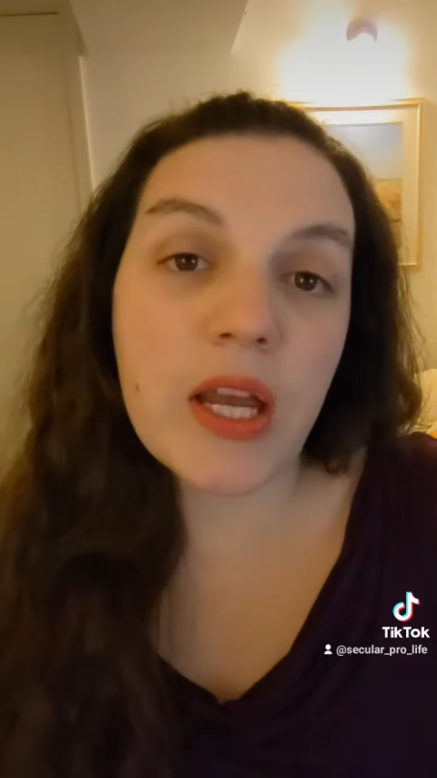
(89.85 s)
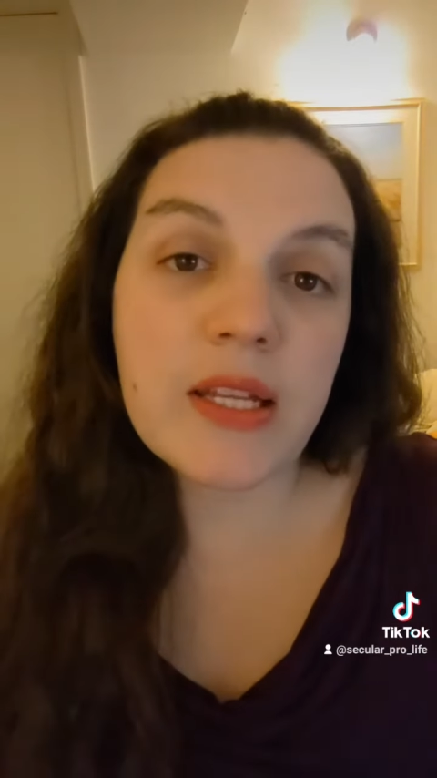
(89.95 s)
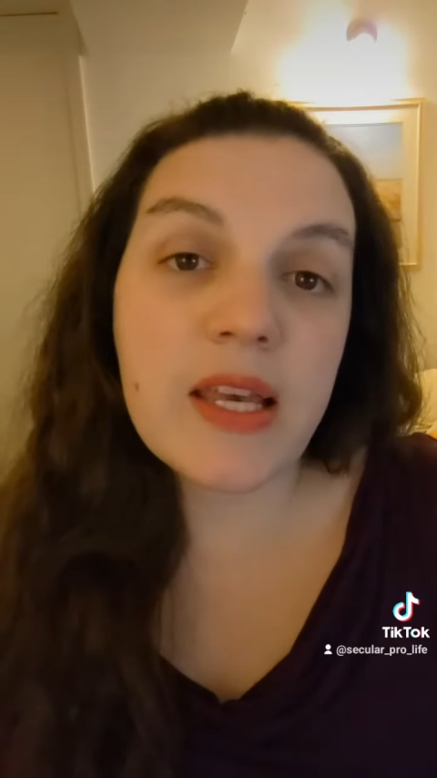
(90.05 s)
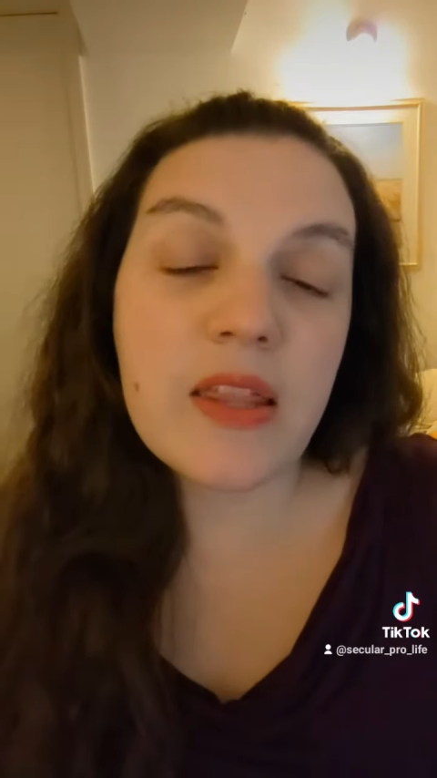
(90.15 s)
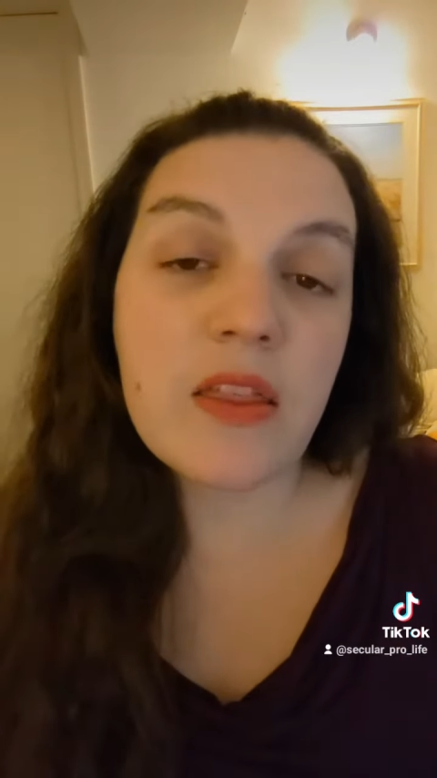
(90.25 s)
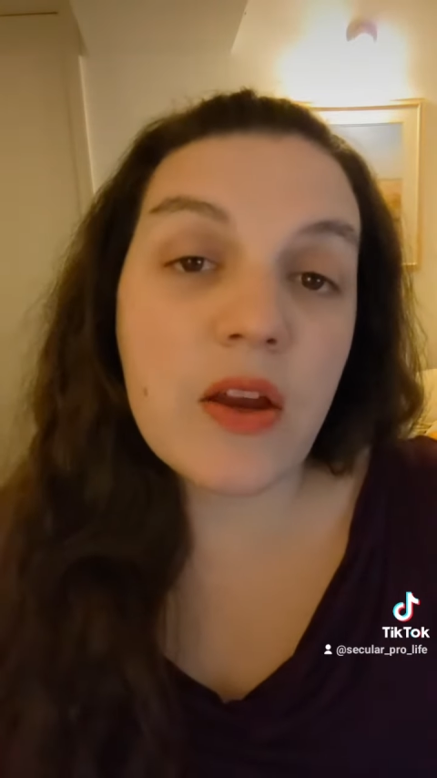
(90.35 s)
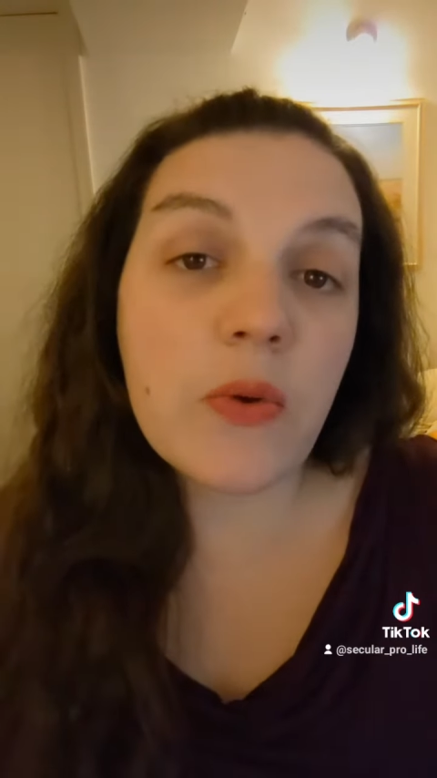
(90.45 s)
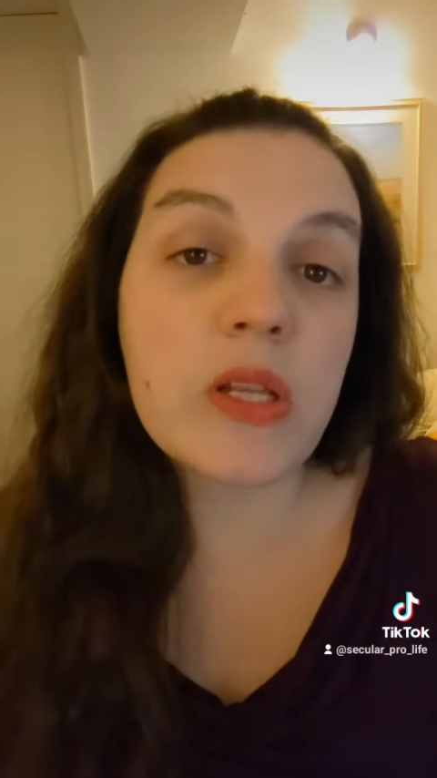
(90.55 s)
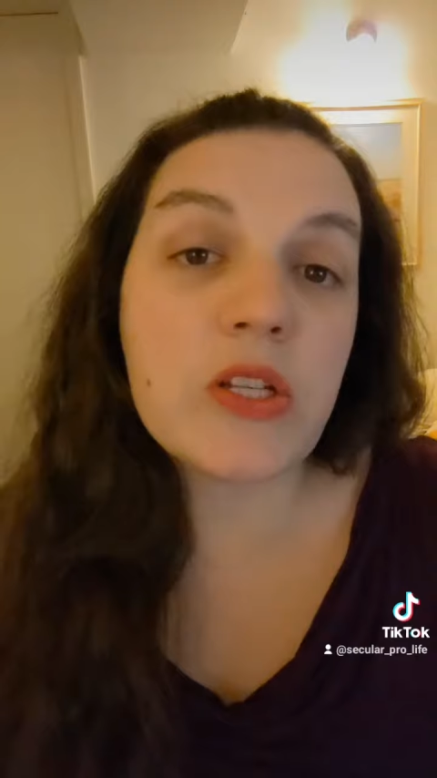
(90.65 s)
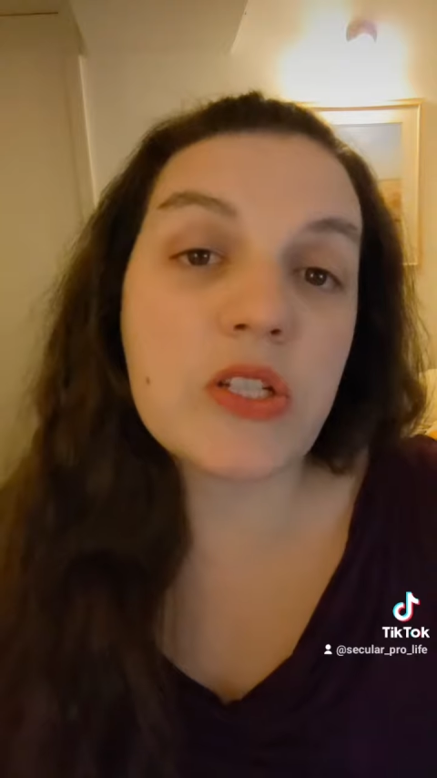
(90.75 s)
and say that their
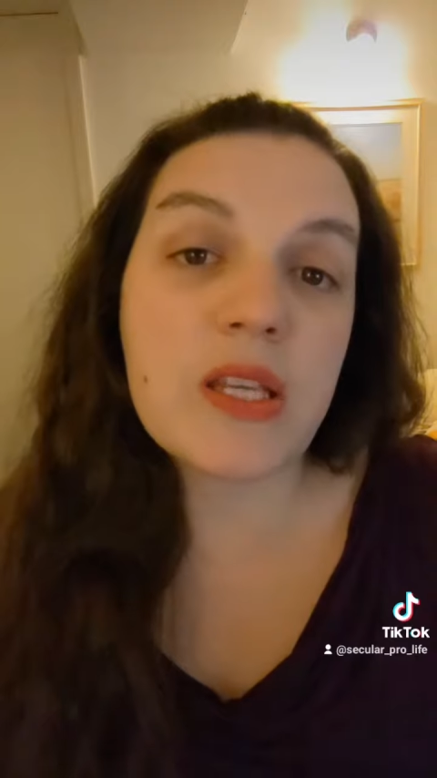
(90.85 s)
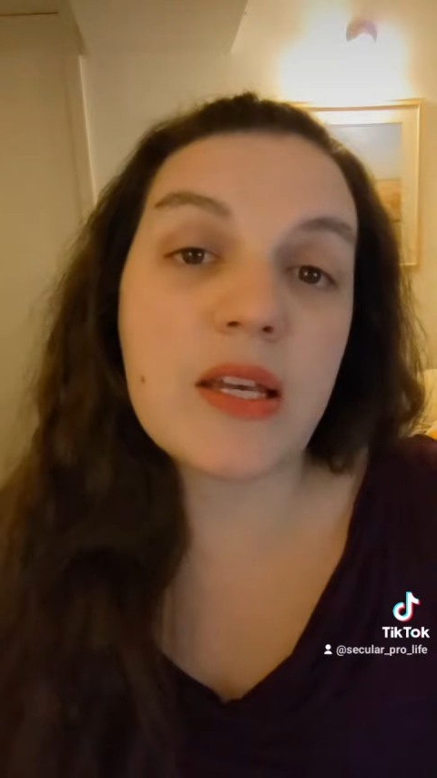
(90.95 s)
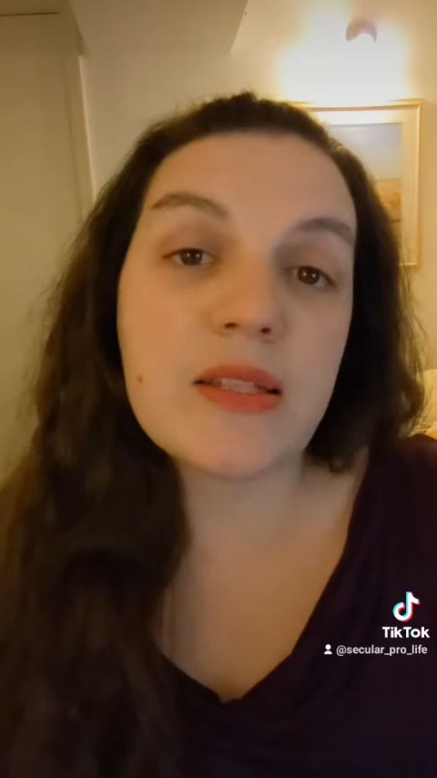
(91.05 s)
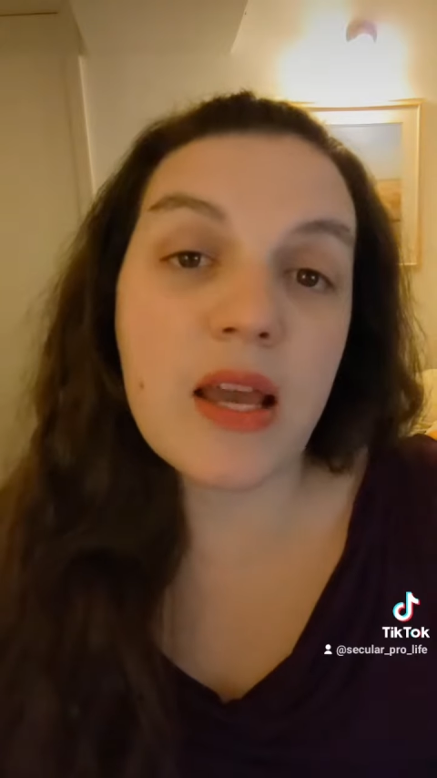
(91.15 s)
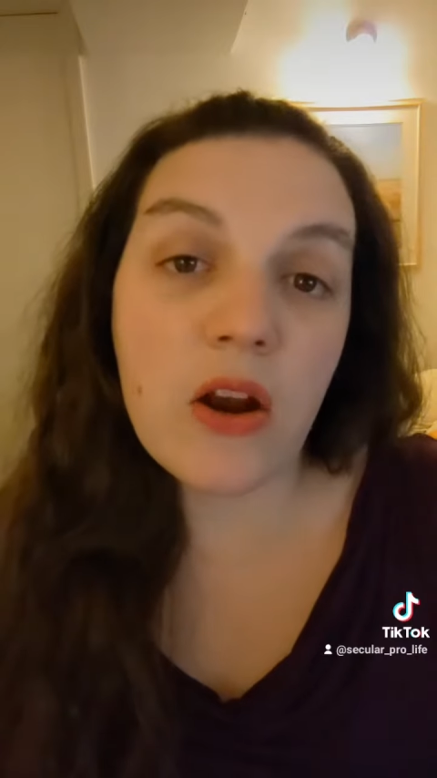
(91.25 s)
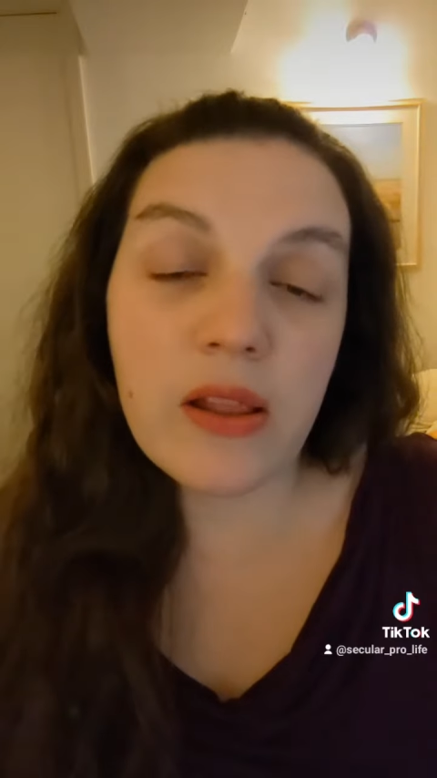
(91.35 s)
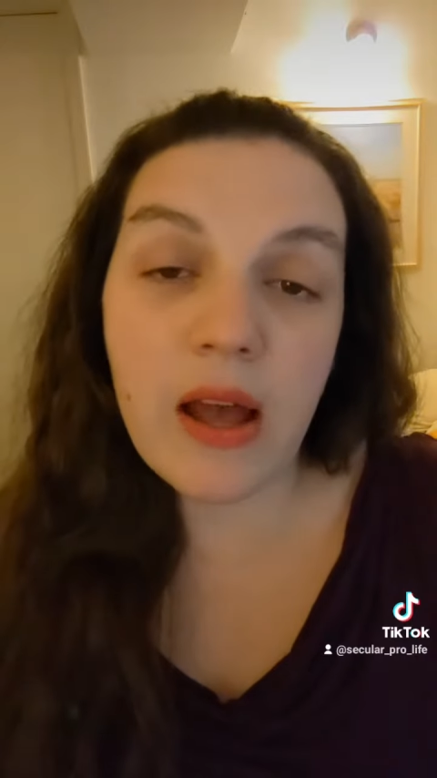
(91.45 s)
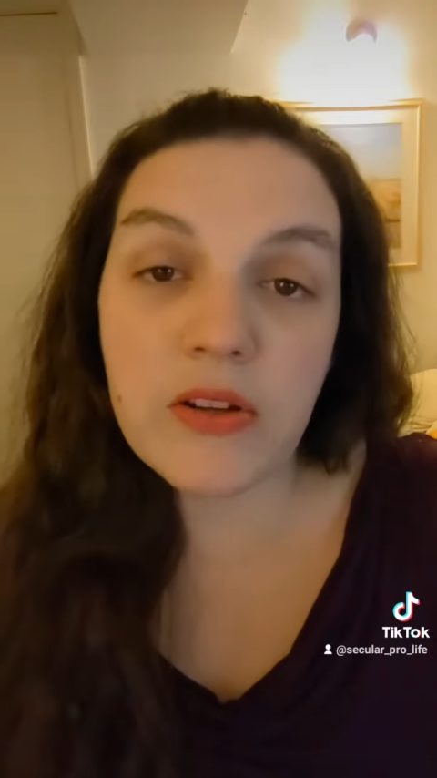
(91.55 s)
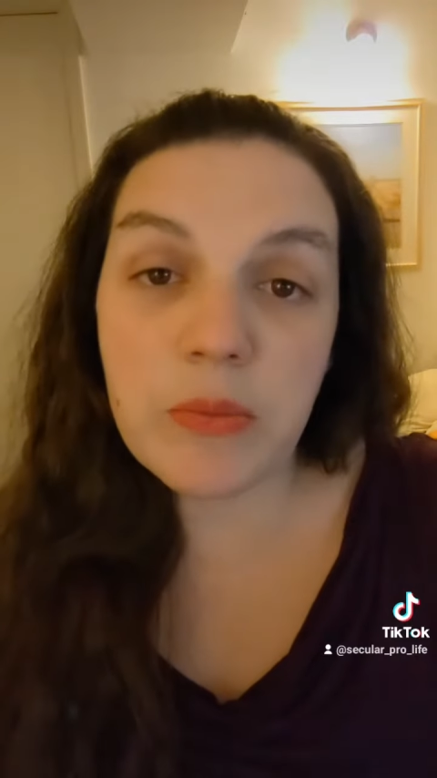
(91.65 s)
religion says they're allowed